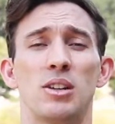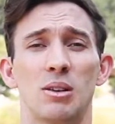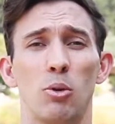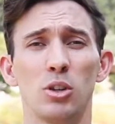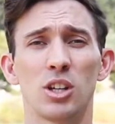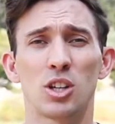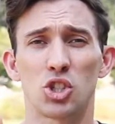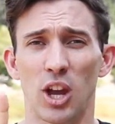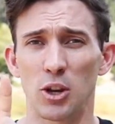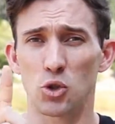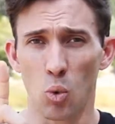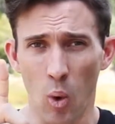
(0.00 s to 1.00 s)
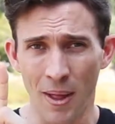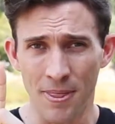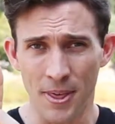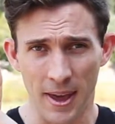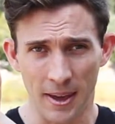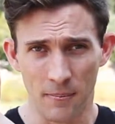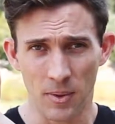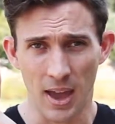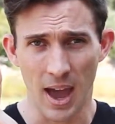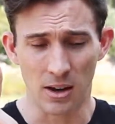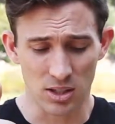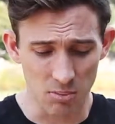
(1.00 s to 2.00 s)
I'm only going to change one thing.
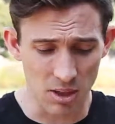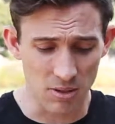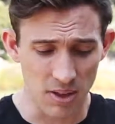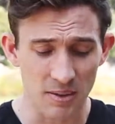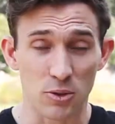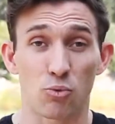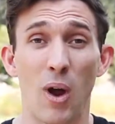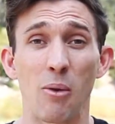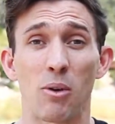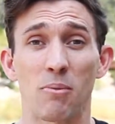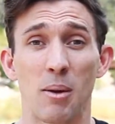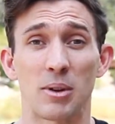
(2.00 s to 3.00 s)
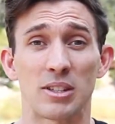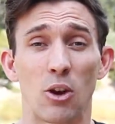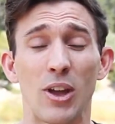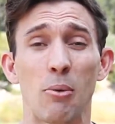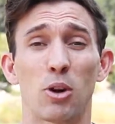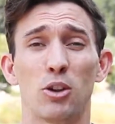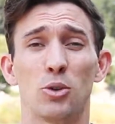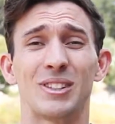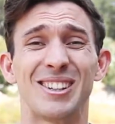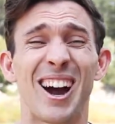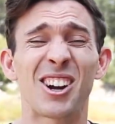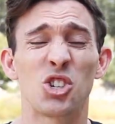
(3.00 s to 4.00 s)
And it's going to be the thing that's right with me. I'm going to say, okay, we're going to do a
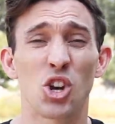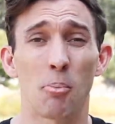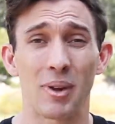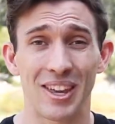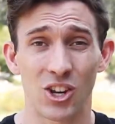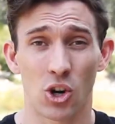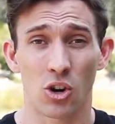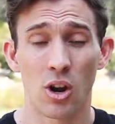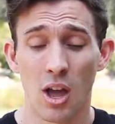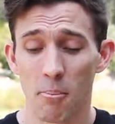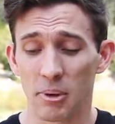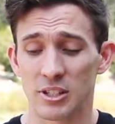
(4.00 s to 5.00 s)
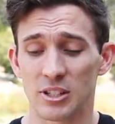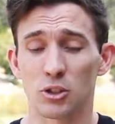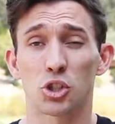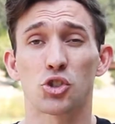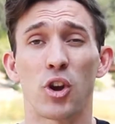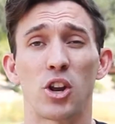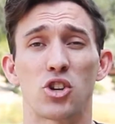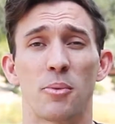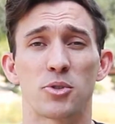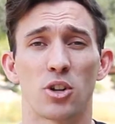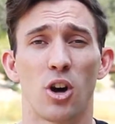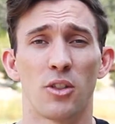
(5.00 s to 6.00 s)
tuck jump here, but still straight
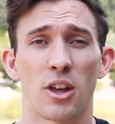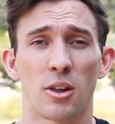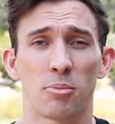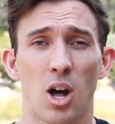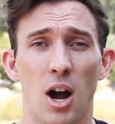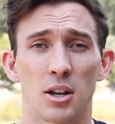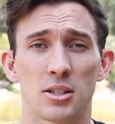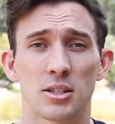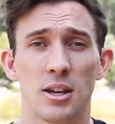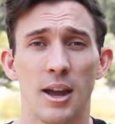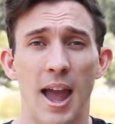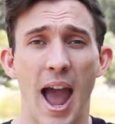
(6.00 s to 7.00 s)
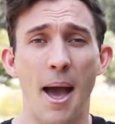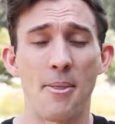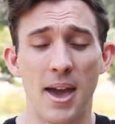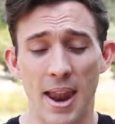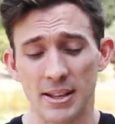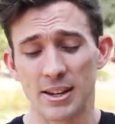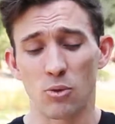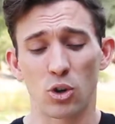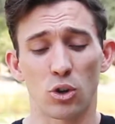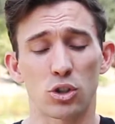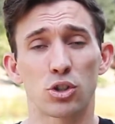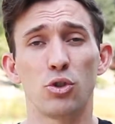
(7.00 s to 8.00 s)
jumps on all the other blocks. And then as everyone
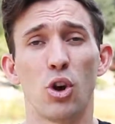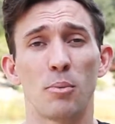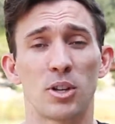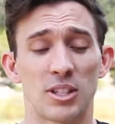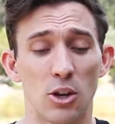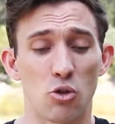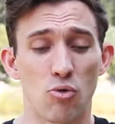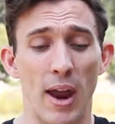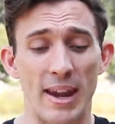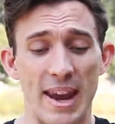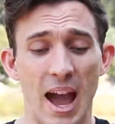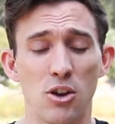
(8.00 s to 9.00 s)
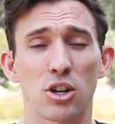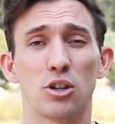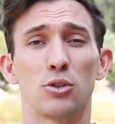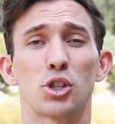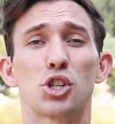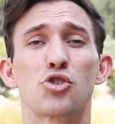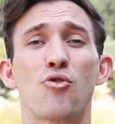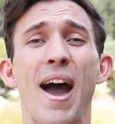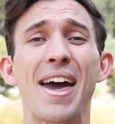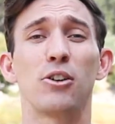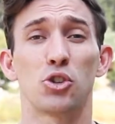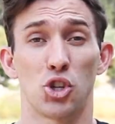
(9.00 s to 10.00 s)
goes through, I'm going to say, great, now you're going to do a
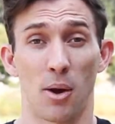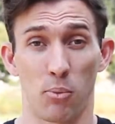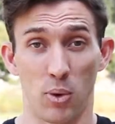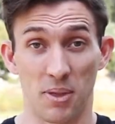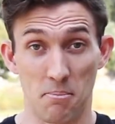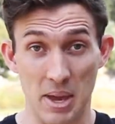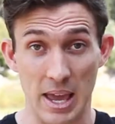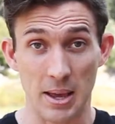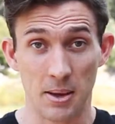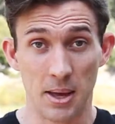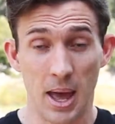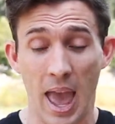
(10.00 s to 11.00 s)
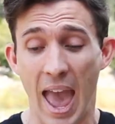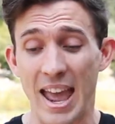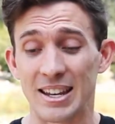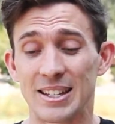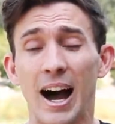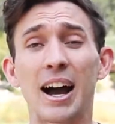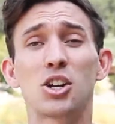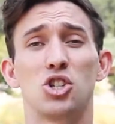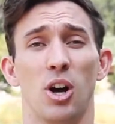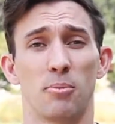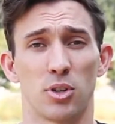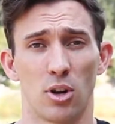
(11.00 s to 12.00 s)
straddle jump with me and tuck
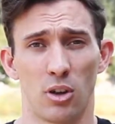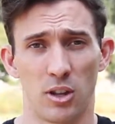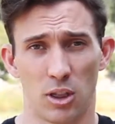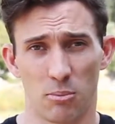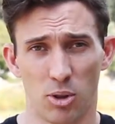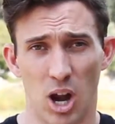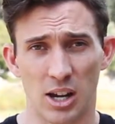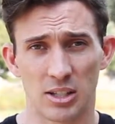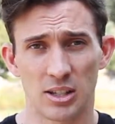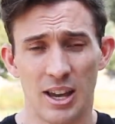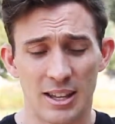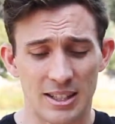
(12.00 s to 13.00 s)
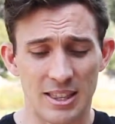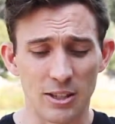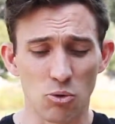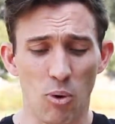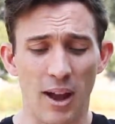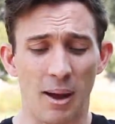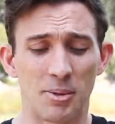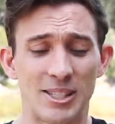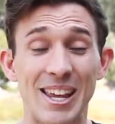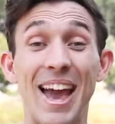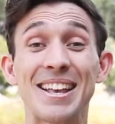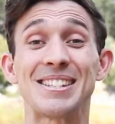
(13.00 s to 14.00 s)
jumps on all the other blocks. See, this way I'm
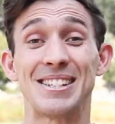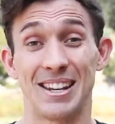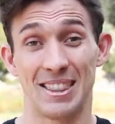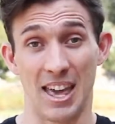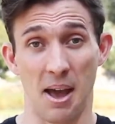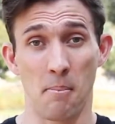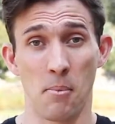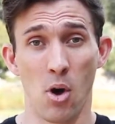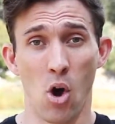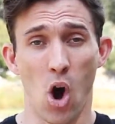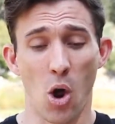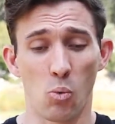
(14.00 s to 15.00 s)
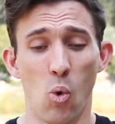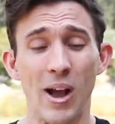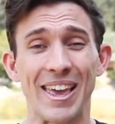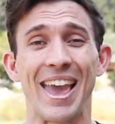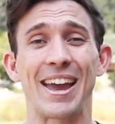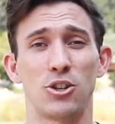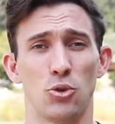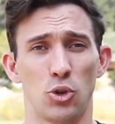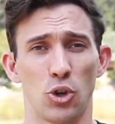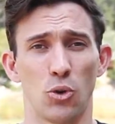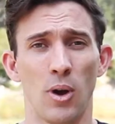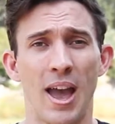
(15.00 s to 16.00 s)
testing them on what can you
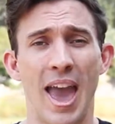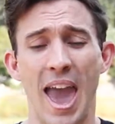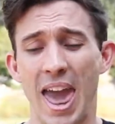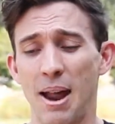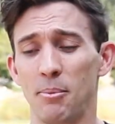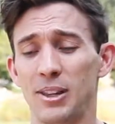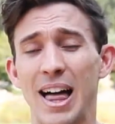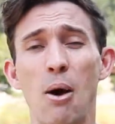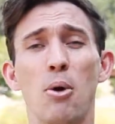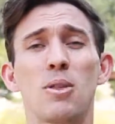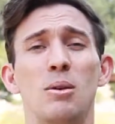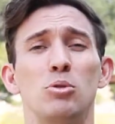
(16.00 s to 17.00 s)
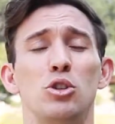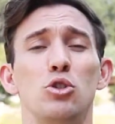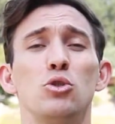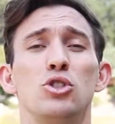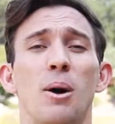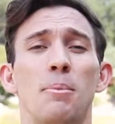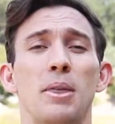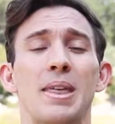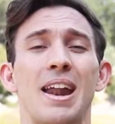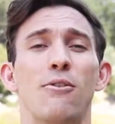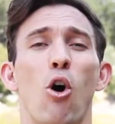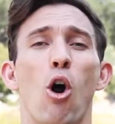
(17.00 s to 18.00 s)
do, and I'm allowing them to do something
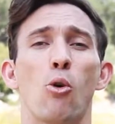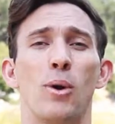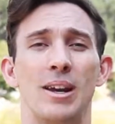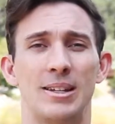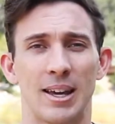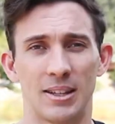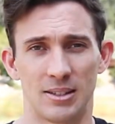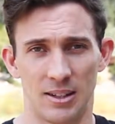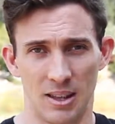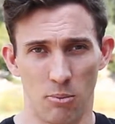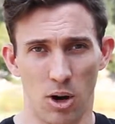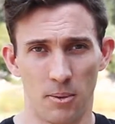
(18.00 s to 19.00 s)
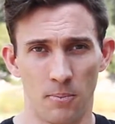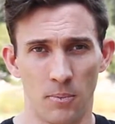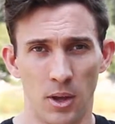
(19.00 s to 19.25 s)
that I've already tested them on.